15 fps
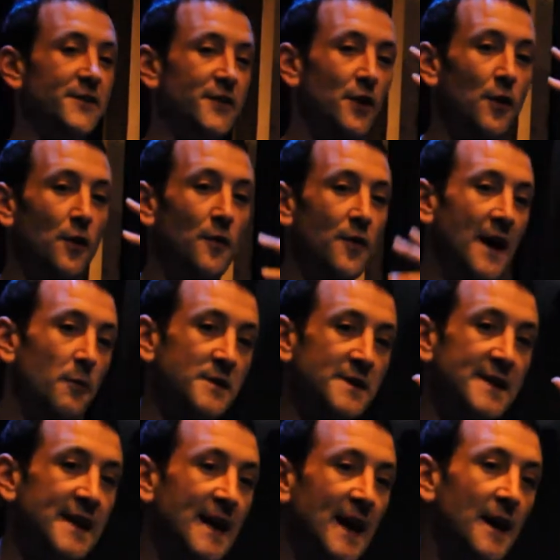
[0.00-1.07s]
So that was
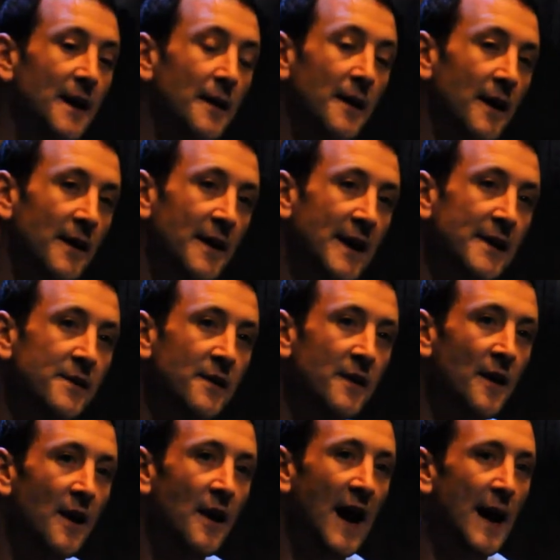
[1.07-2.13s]
it, and then
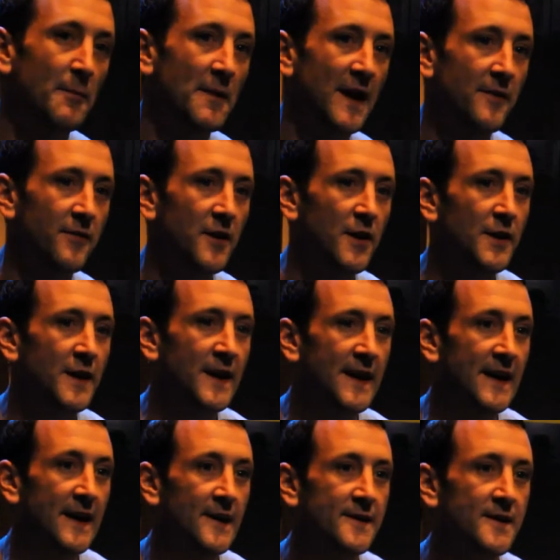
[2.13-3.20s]
I'm kind of learning
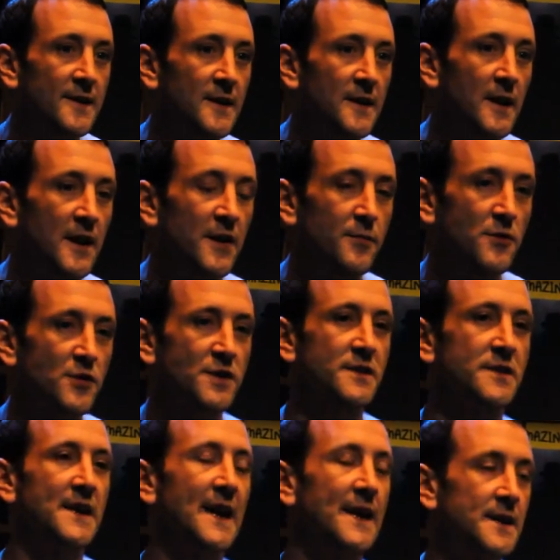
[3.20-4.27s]
it as much as
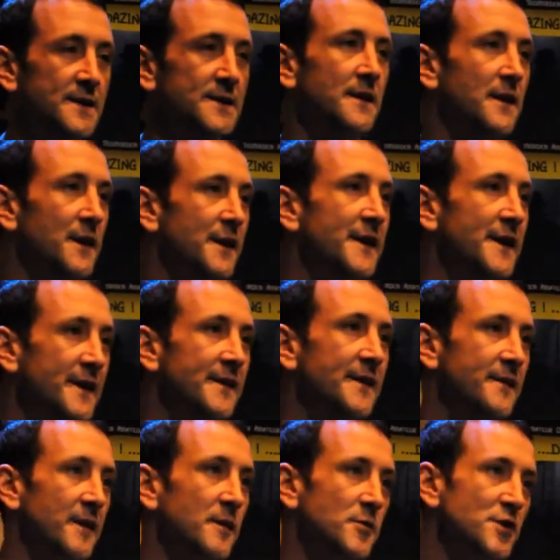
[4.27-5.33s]
the actors are learning it. It's
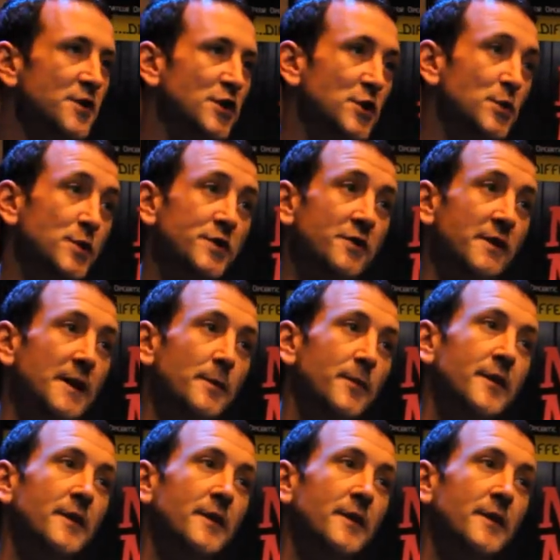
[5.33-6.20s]
very much a new script.